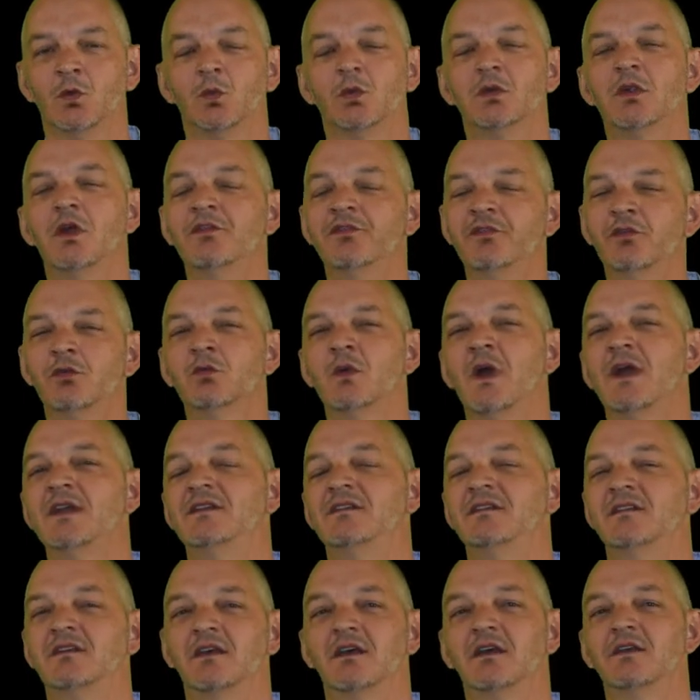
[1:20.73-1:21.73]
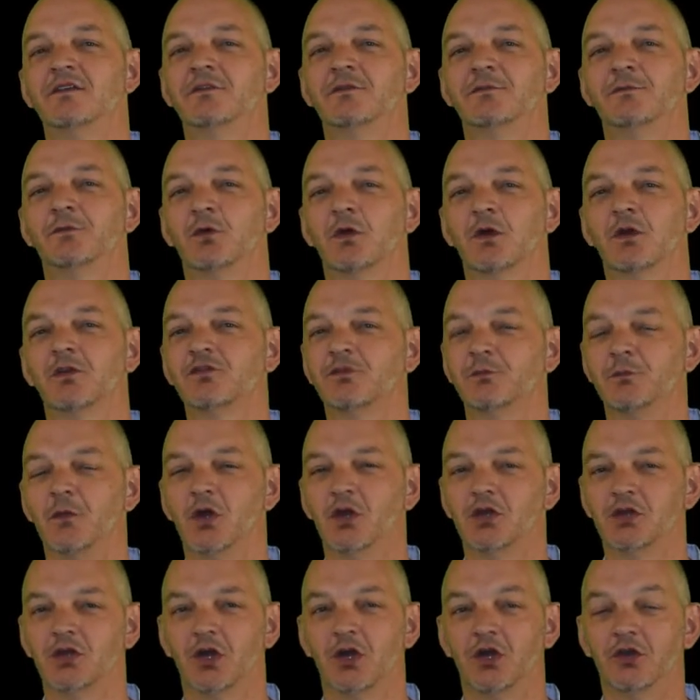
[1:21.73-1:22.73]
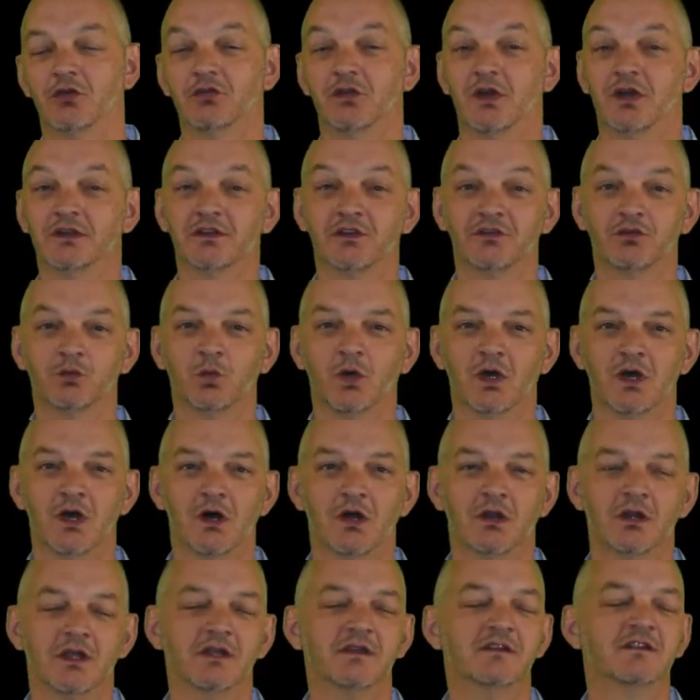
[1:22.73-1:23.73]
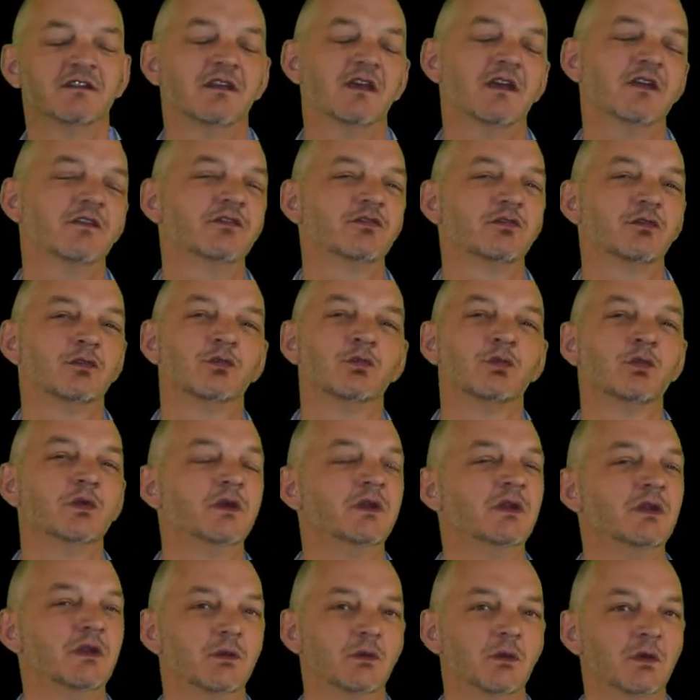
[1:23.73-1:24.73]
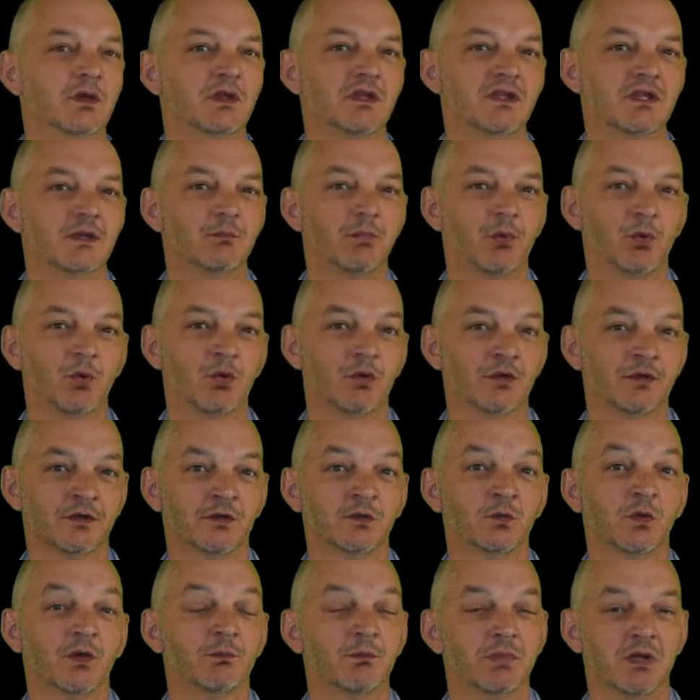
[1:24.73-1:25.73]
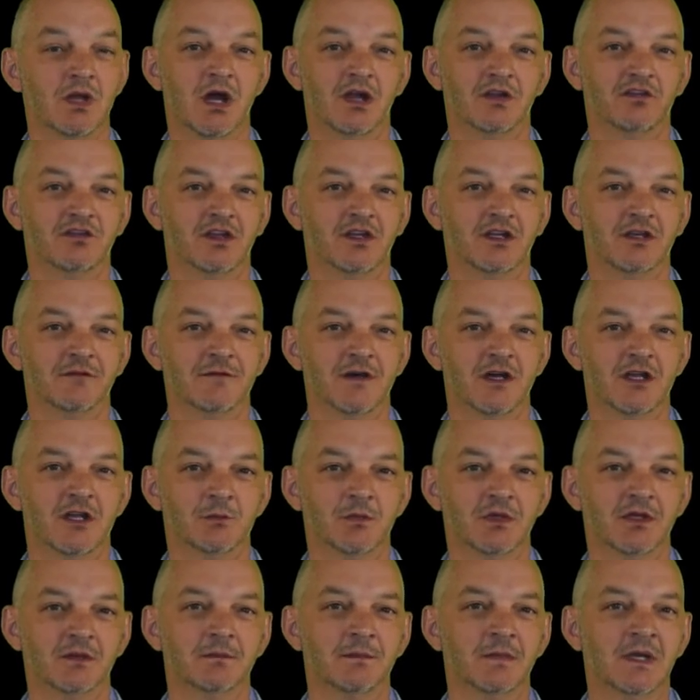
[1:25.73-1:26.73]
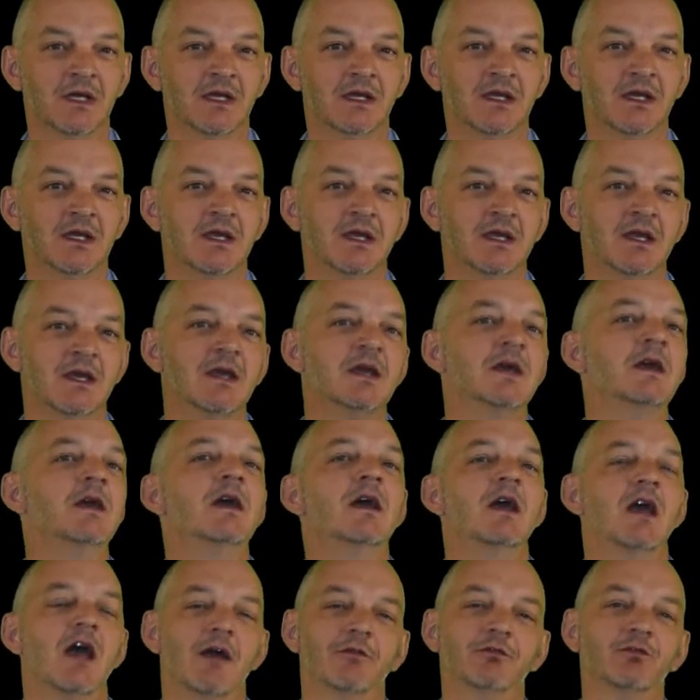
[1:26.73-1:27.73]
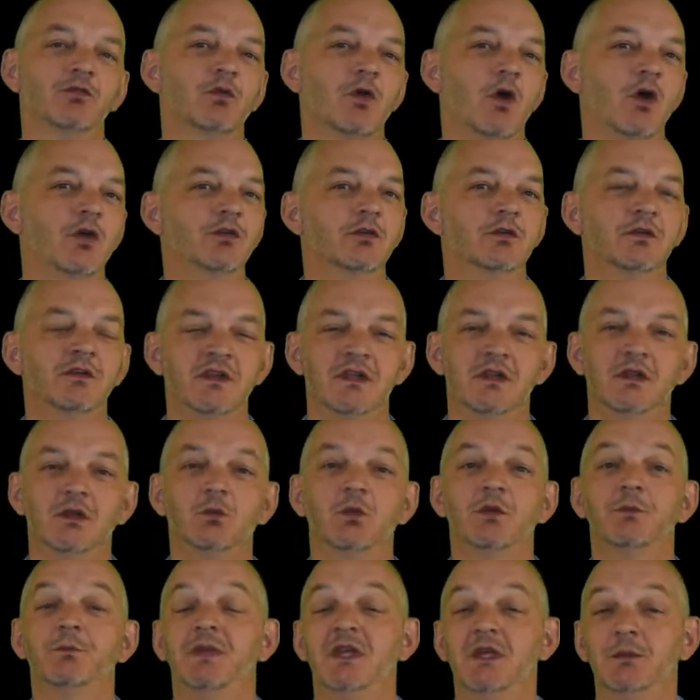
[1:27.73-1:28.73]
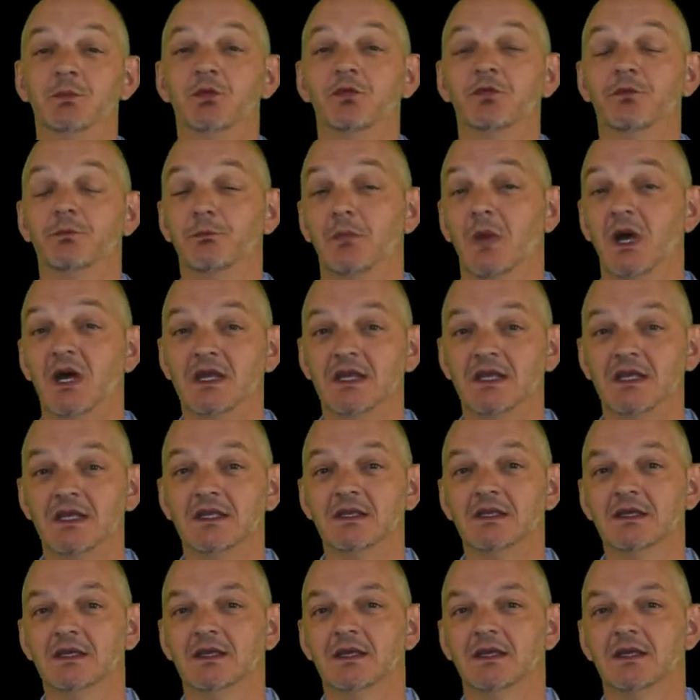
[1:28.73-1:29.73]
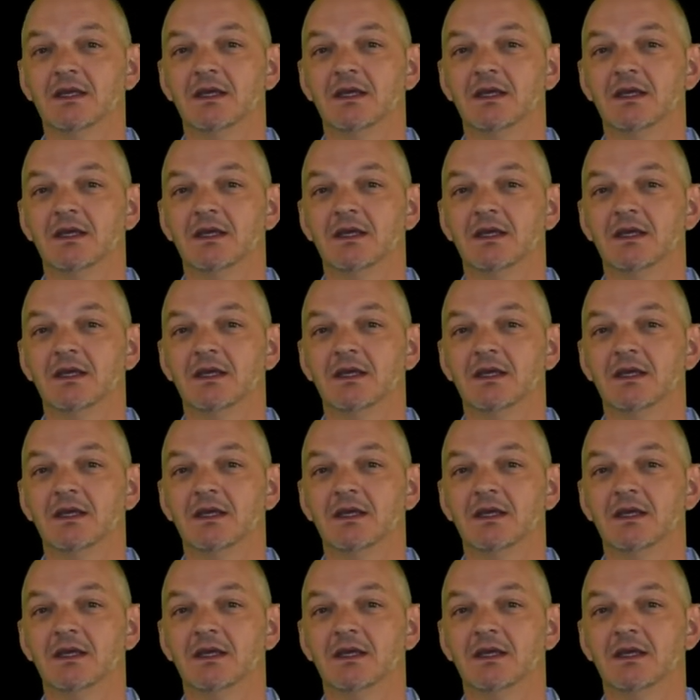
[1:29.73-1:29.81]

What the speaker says: We'll also write tests for our smart contract as well, and tests are really important with blockchain development. After all, you're dealing with people's money,